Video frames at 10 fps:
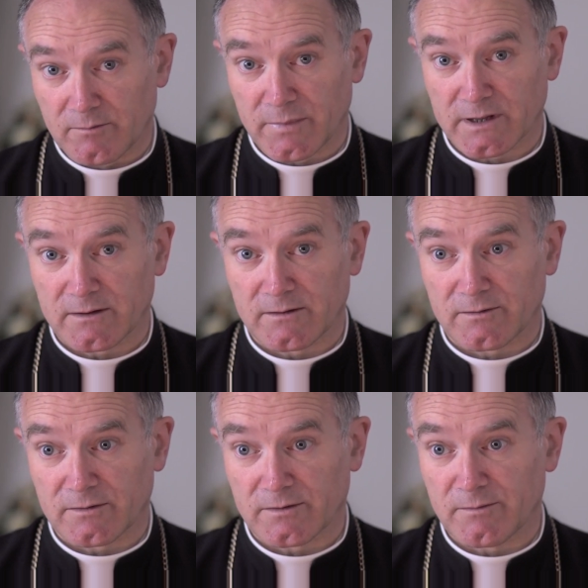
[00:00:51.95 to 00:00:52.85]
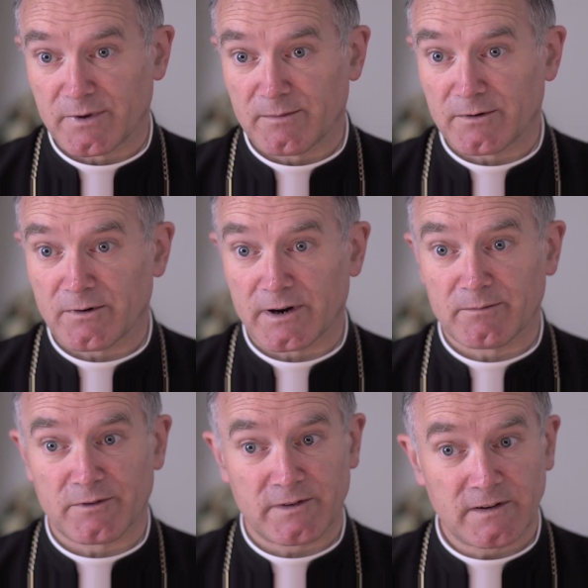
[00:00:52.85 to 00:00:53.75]
but from people who are
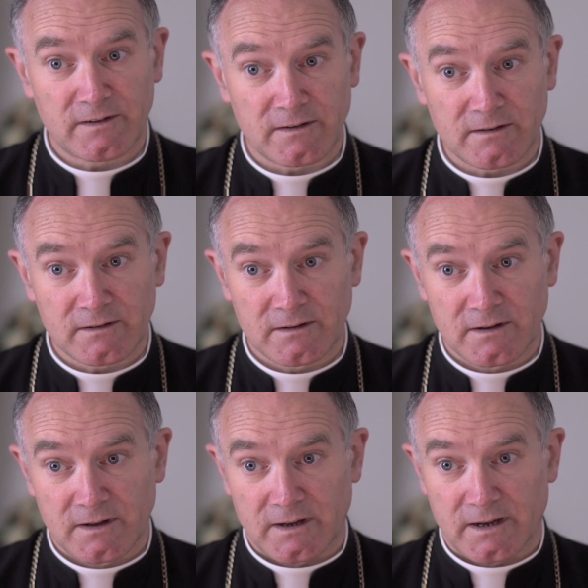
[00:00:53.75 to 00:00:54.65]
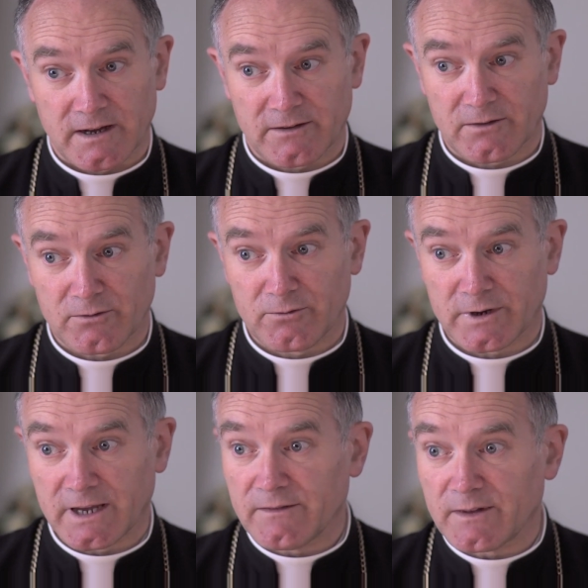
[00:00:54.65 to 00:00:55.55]
in position and so who
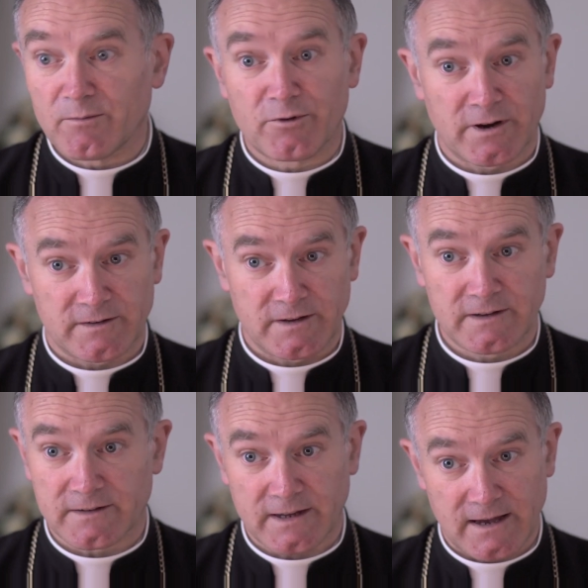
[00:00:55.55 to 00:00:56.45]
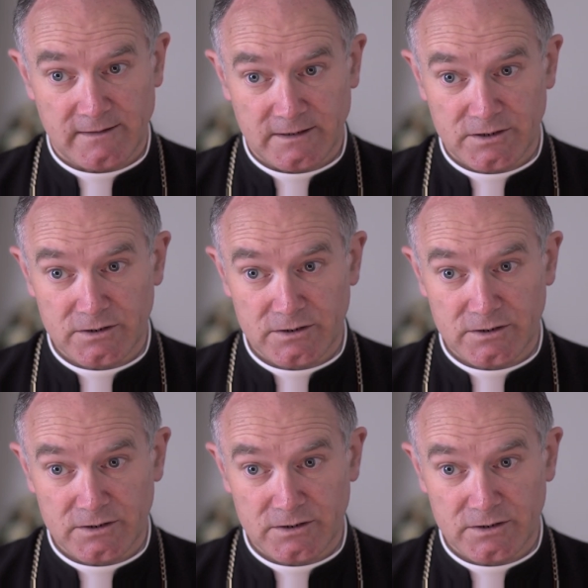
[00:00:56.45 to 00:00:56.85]
give the impression it's the Catholic